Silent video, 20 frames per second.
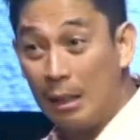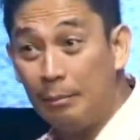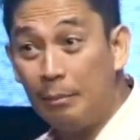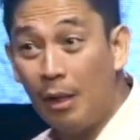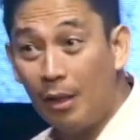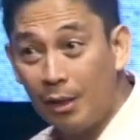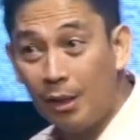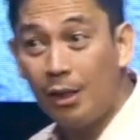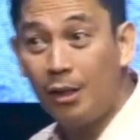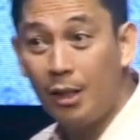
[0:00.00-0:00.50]
and
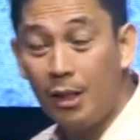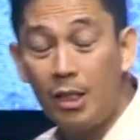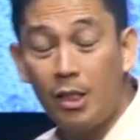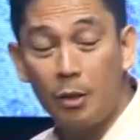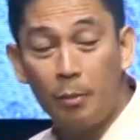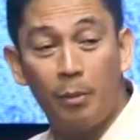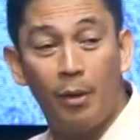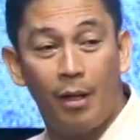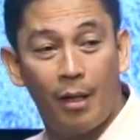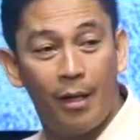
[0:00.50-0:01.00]

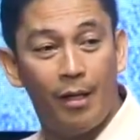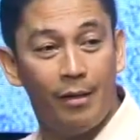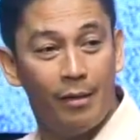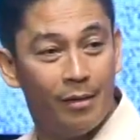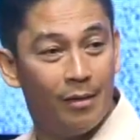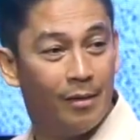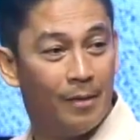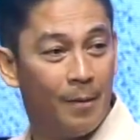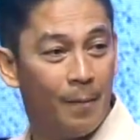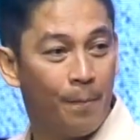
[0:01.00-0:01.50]
abundantly
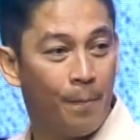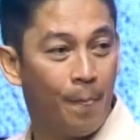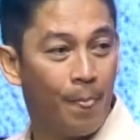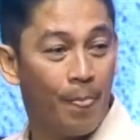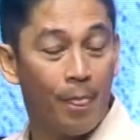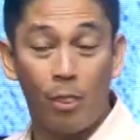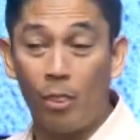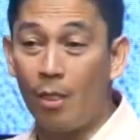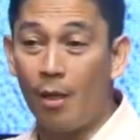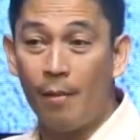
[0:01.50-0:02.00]
supplied,
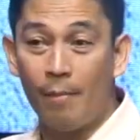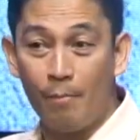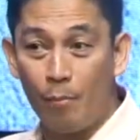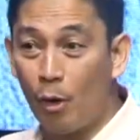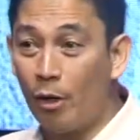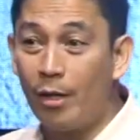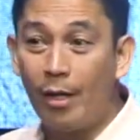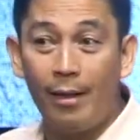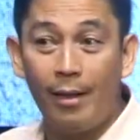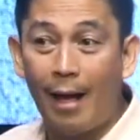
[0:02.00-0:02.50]

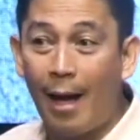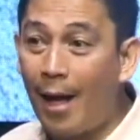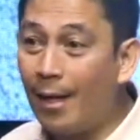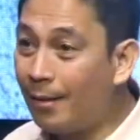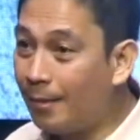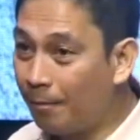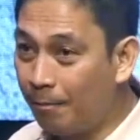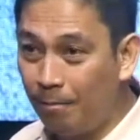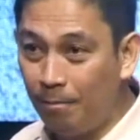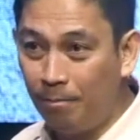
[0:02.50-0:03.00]
more than
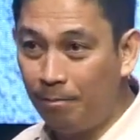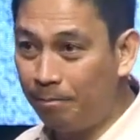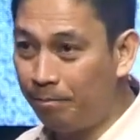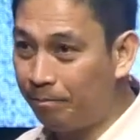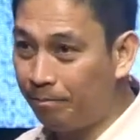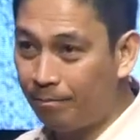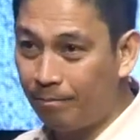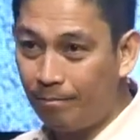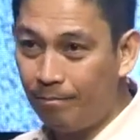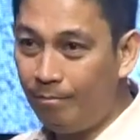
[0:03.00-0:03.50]
that,
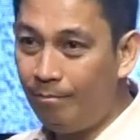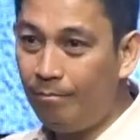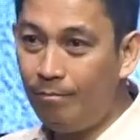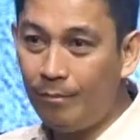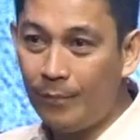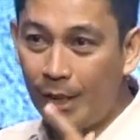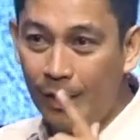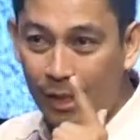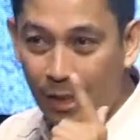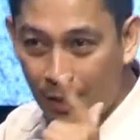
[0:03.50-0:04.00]

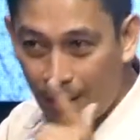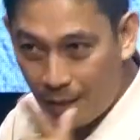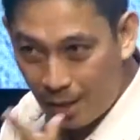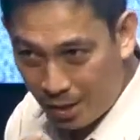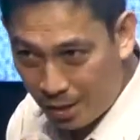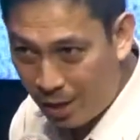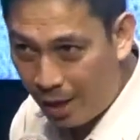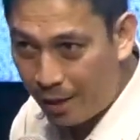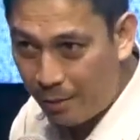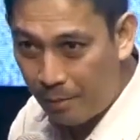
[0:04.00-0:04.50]
it's just
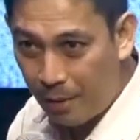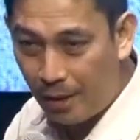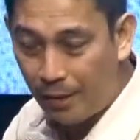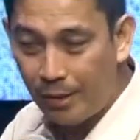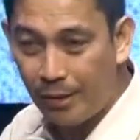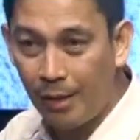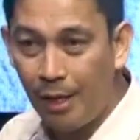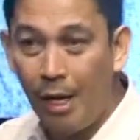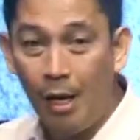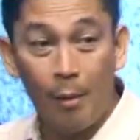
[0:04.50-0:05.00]
an
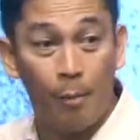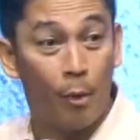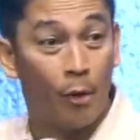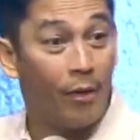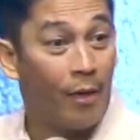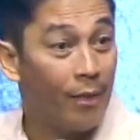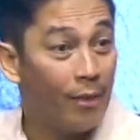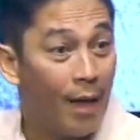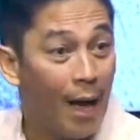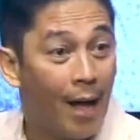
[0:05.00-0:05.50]
assignment.
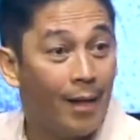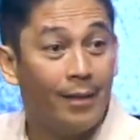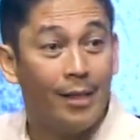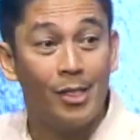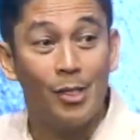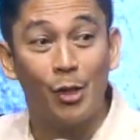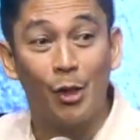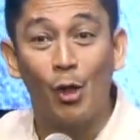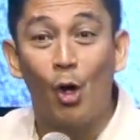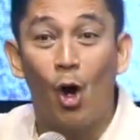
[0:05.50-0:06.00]
More than
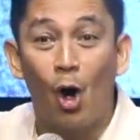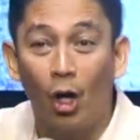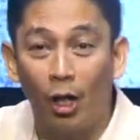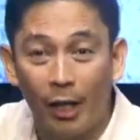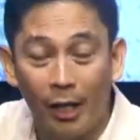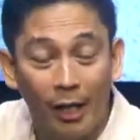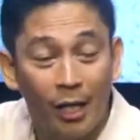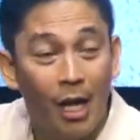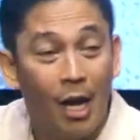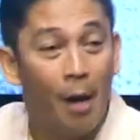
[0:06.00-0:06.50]
that, it's a
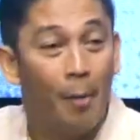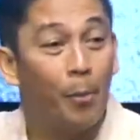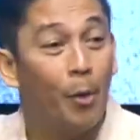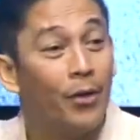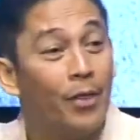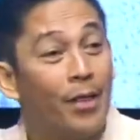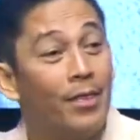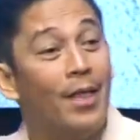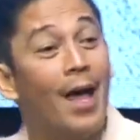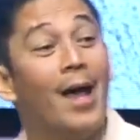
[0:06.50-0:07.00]
calling.
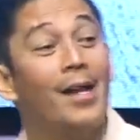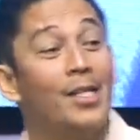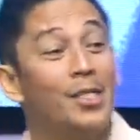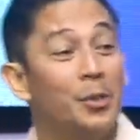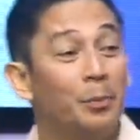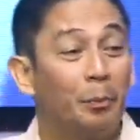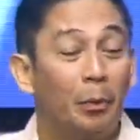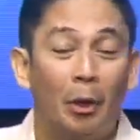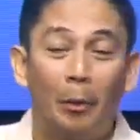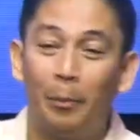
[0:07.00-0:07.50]
More than
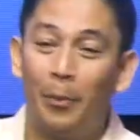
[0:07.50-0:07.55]
that, it's a